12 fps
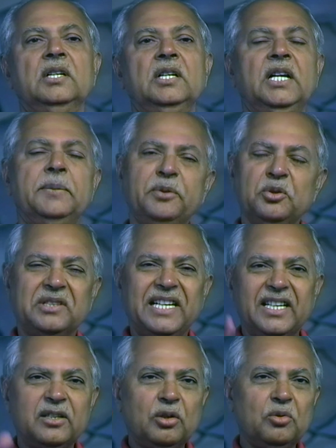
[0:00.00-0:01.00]
If you
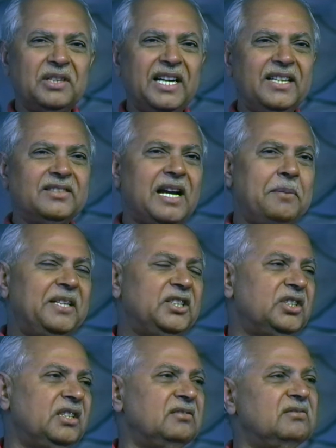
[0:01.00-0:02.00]
get through the
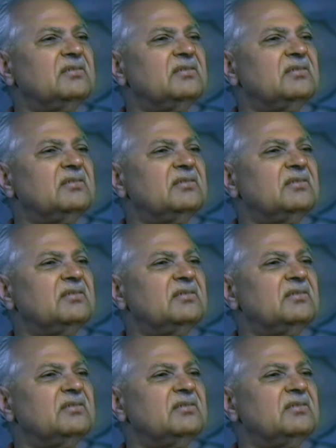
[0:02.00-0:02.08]
examination,